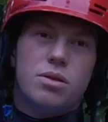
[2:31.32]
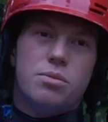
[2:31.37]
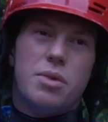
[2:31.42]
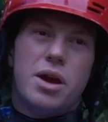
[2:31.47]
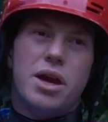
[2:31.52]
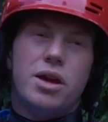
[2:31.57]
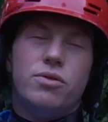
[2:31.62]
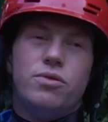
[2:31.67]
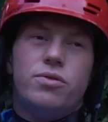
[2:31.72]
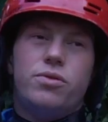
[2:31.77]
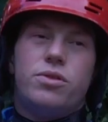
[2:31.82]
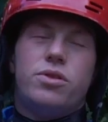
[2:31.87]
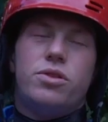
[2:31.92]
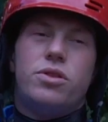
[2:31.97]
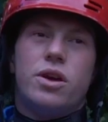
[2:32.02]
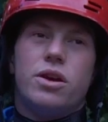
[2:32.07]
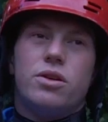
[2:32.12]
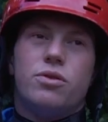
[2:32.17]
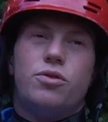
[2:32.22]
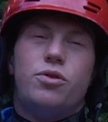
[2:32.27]
the main
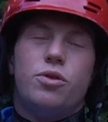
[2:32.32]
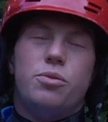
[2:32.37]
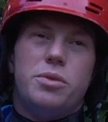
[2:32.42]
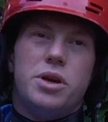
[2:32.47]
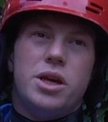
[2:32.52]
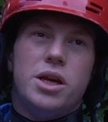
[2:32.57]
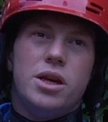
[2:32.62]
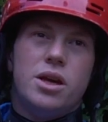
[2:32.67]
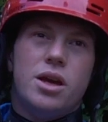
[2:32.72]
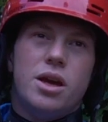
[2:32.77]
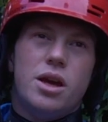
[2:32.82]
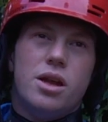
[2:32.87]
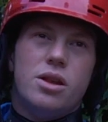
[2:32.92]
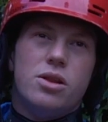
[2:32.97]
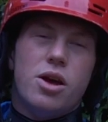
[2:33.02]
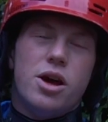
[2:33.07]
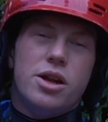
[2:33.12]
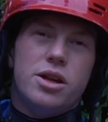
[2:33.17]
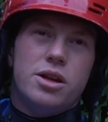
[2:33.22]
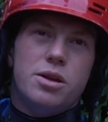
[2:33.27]
thing for me in
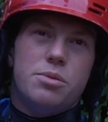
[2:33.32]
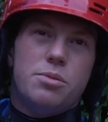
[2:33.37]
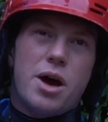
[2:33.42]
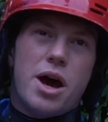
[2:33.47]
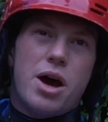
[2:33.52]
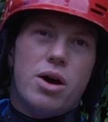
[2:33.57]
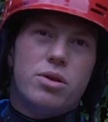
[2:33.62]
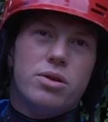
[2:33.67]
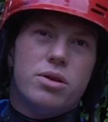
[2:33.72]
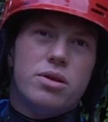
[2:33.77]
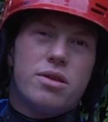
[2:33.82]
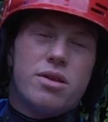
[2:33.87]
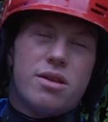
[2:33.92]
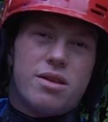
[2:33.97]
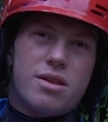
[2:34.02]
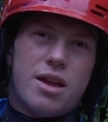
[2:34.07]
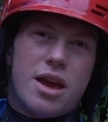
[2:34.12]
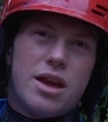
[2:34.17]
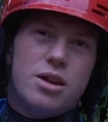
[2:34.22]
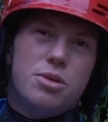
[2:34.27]
learning about
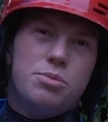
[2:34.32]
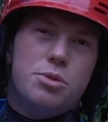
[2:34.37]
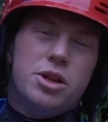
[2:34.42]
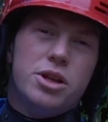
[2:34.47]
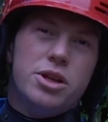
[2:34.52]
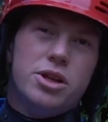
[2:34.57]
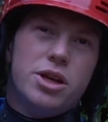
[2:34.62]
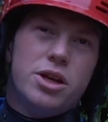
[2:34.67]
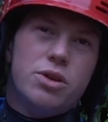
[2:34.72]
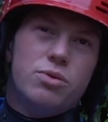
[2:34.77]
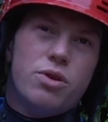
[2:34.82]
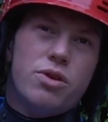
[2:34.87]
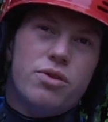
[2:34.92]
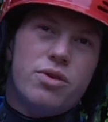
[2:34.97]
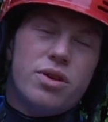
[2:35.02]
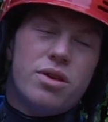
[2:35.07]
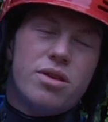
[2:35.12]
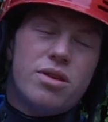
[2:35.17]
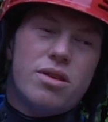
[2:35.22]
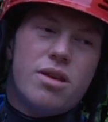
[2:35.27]
sustainability and
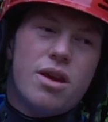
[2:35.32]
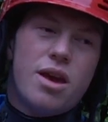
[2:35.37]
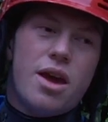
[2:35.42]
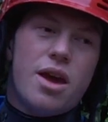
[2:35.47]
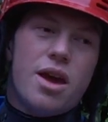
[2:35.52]
rivers